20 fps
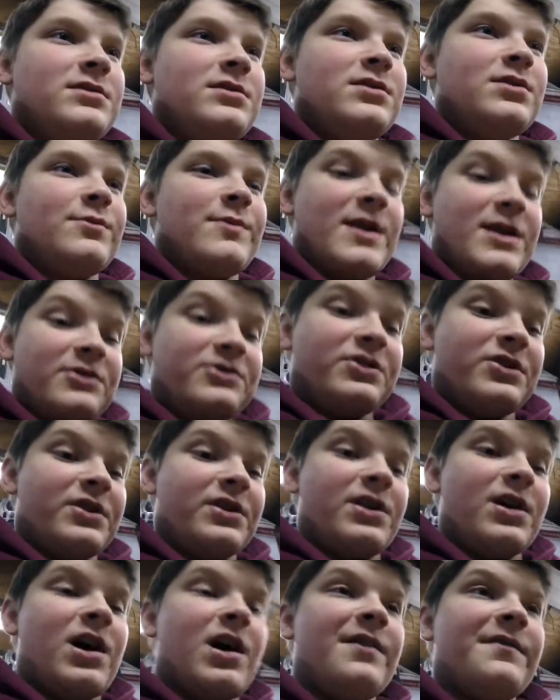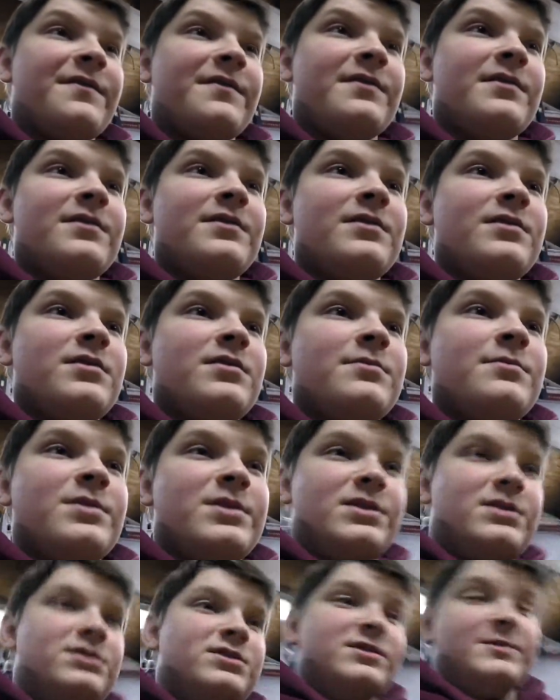the way you took it off, but
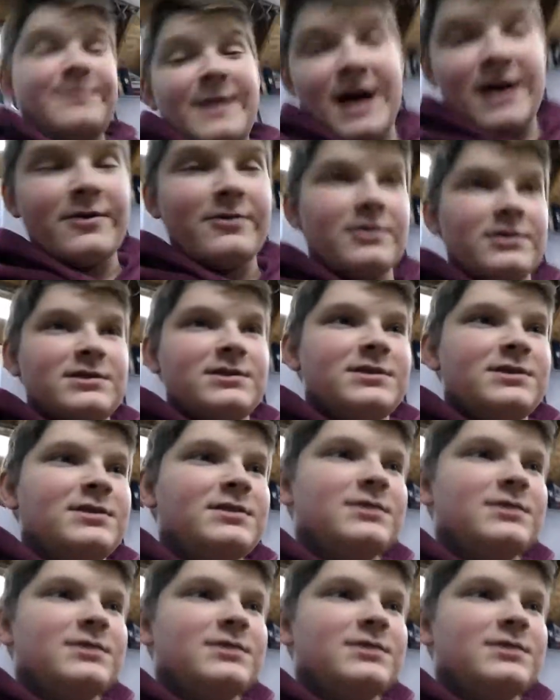just backwards.